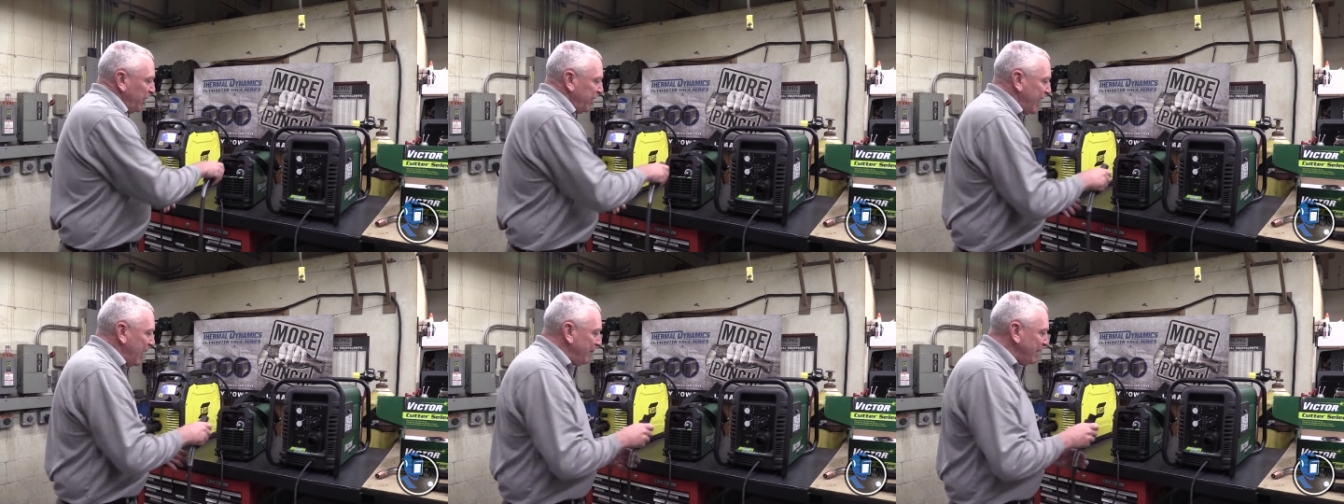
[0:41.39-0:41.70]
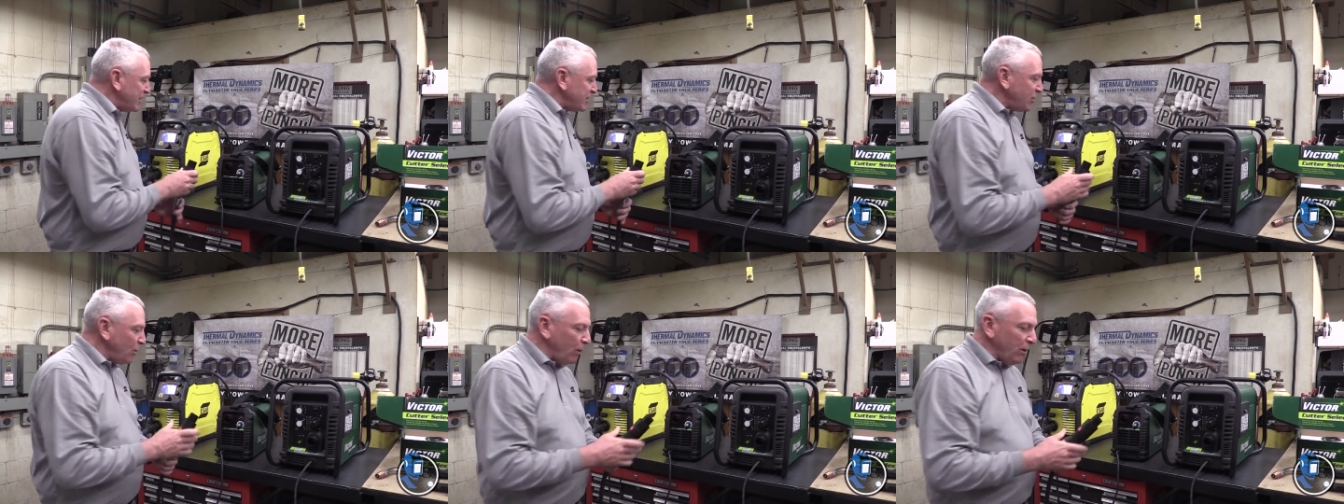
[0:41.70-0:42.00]

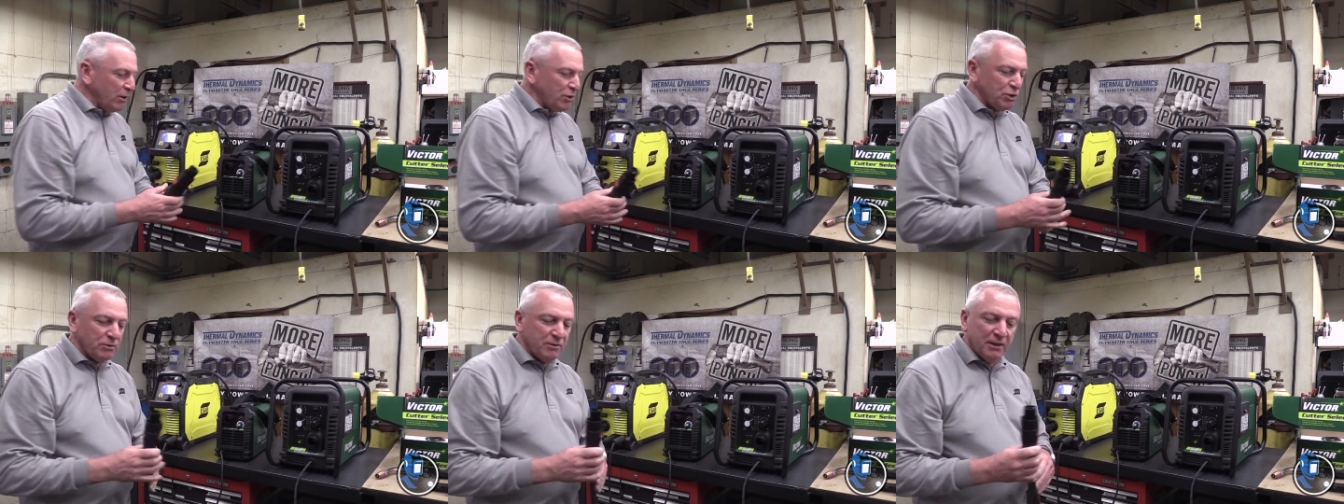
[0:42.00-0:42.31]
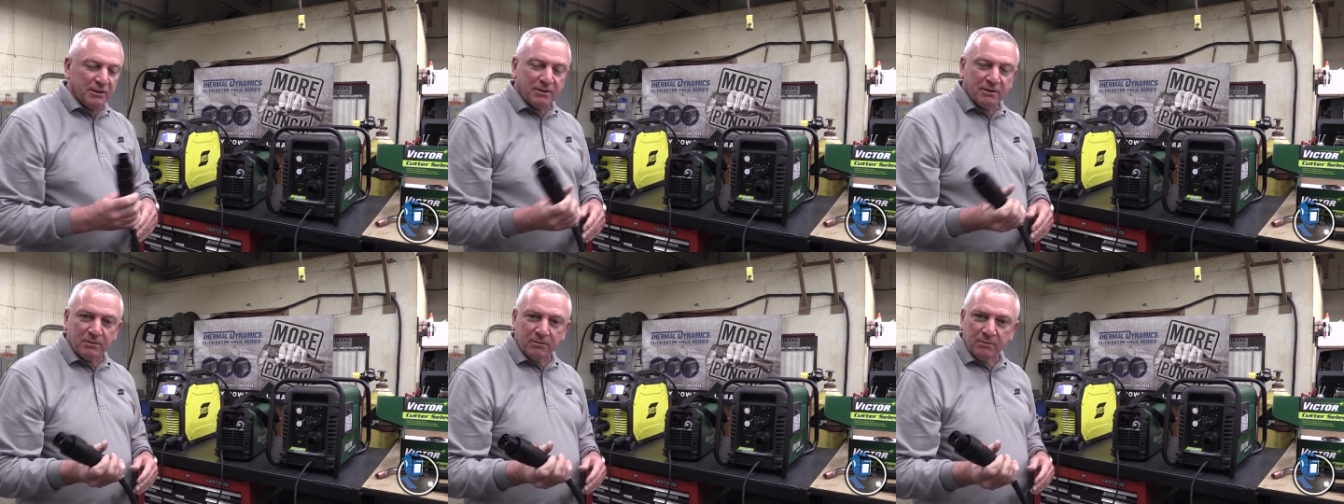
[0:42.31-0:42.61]
Dynamics torch
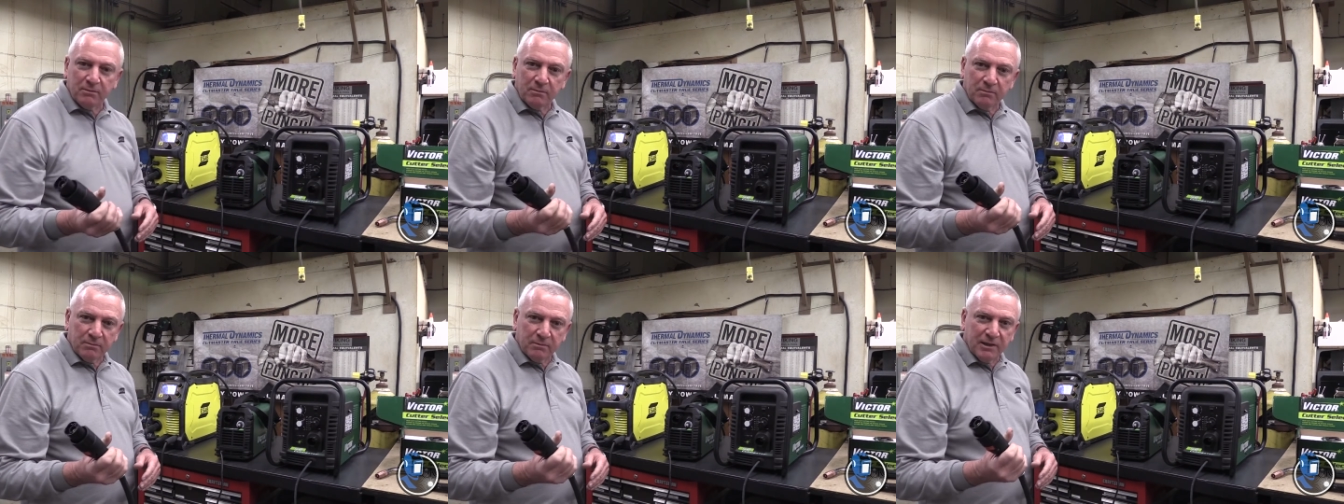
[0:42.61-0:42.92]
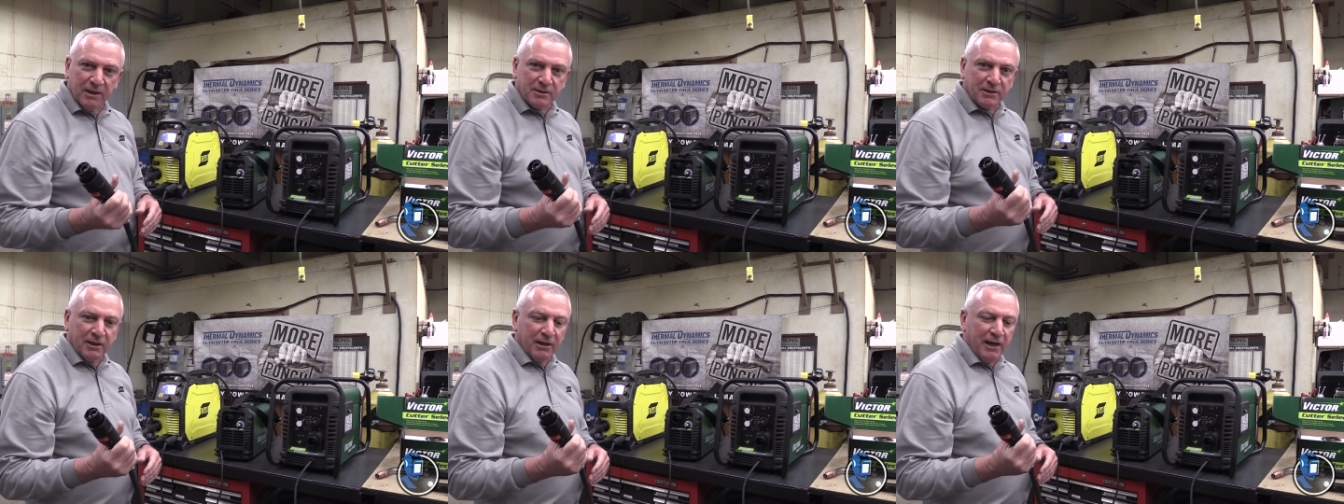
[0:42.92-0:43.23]
that's
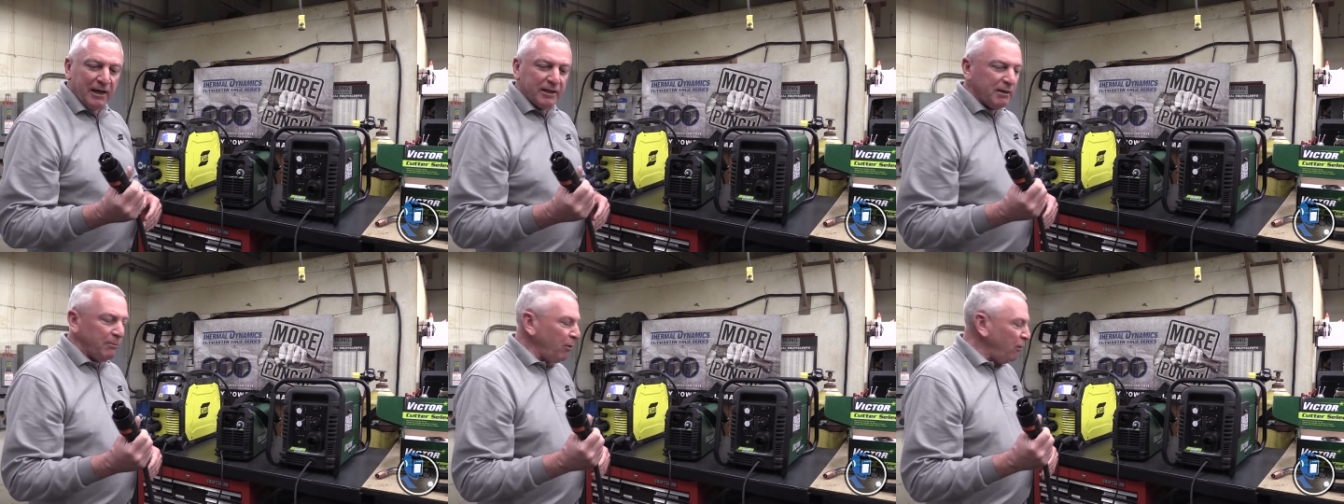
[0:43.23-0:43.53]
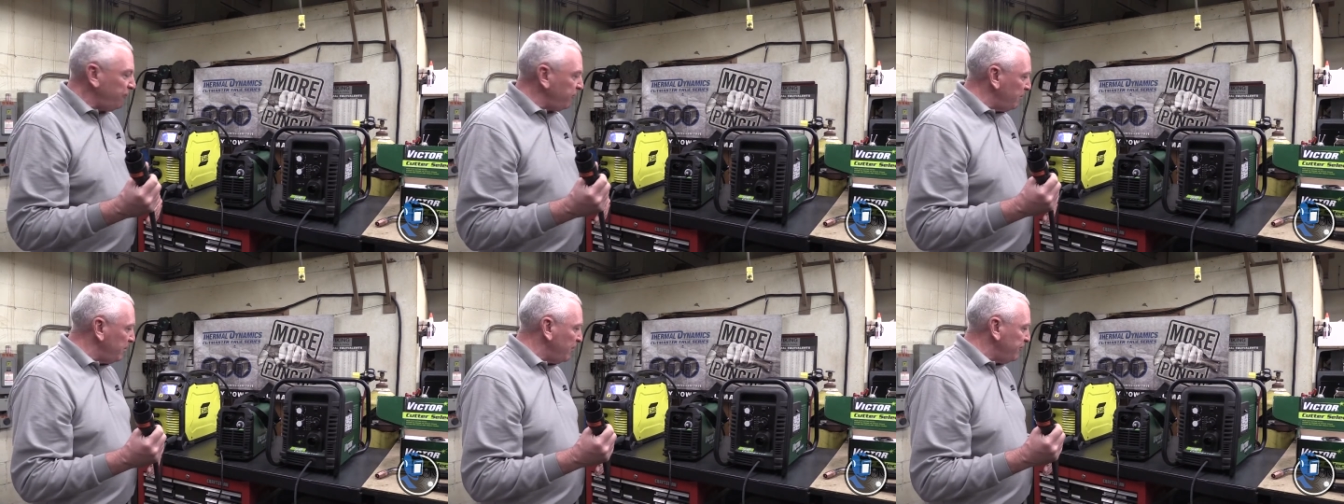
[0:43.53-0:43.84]

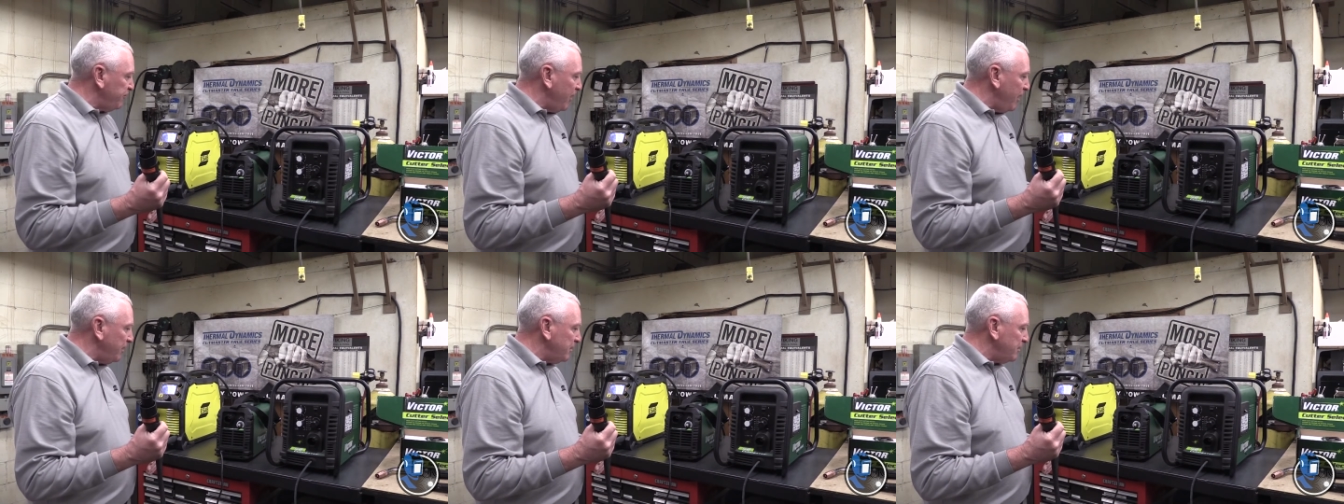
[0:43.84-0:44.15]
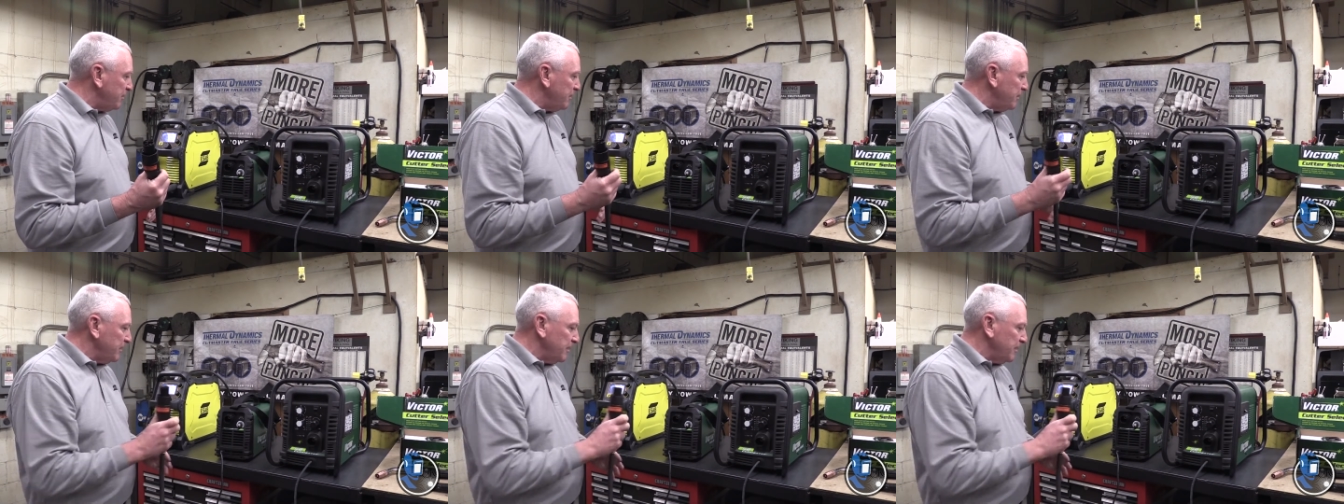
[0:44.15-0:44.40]
disconnectable from the front.